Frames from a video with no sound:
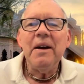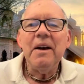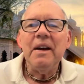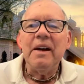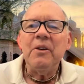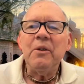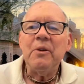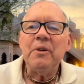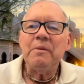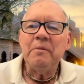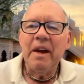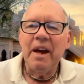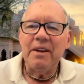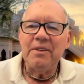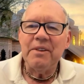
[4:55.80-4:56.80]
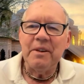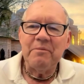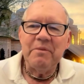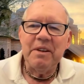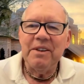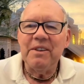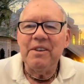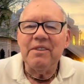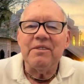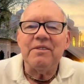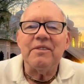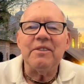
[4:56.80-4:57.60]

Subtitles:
And who would imagine that being